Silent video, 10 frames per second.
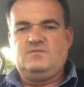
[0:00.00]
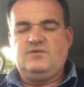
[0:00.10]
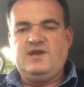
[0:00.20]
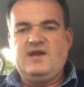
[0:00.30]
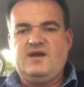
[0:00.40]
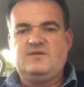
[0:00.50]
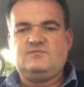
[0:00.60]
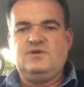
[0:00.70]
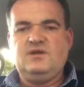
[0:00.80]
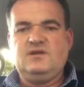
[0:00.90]
rehab,
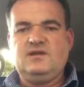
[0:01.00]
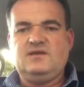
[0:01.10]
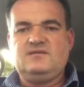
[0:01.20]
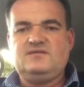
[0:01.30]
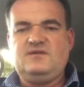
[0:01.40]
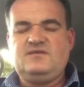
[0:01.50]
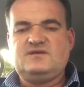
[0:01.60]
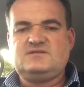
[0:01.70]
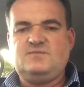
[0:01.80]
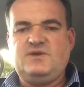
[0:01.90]
really. And I think
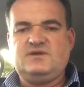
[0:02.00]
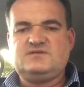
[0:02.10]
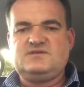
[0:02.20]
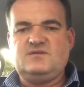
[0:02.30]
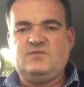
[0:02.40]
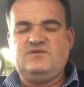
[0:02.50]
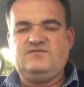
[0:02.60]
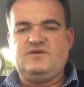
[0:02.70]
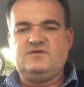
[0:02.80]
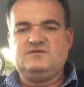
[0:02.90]
that's the biggest thing we
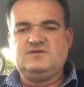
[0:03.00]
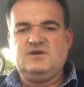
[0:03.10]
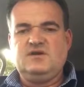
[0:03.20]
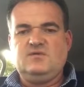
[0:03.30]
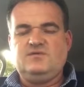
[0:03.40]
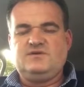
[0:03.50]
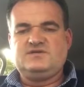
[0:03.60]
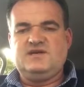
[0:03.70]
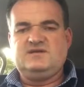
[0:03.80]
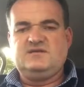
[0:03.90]
find with our
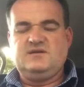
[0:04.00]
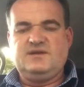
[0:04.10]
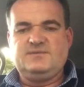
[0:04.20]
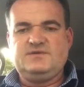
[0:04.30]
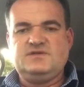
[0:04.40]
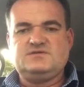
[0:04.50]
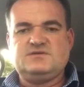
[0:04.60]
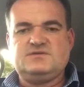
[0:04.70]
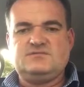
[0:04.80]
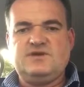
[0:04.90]
tendon and ligament
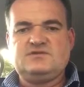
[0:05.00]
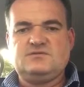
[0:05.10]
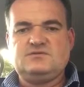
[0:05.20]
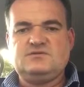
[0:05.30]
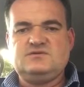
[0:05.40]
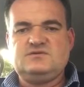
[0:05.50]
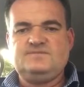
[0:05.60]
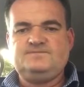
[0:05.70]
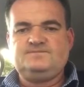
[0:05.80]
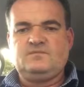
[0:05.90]
injuries in racehorses.
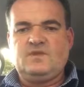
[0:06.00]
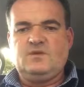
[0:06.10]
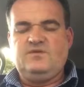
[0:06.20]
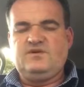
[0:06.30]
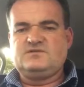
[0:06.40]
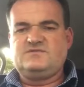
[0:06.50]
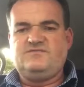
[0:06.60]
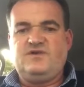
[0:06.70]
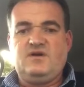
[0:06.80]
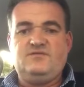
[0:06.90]
We've got some
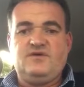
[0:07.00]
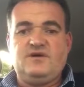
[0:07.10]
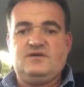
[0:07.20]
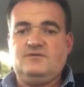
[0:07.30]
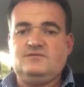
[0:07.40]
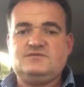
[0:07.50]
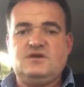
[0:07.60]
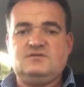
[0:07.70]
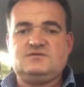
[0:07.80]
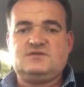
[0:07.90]
very, very good
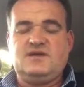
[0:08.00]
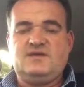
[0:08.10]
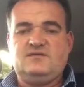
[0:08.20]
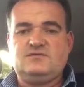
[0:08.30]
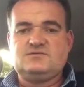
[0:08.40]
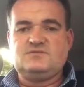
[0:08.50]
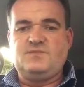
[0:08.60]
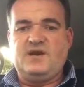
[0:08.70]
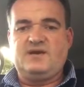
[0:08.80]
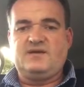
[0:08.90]
results getting horses
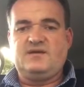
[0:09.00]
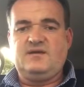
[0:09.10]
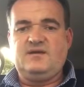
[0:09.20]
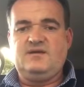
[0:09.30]
back.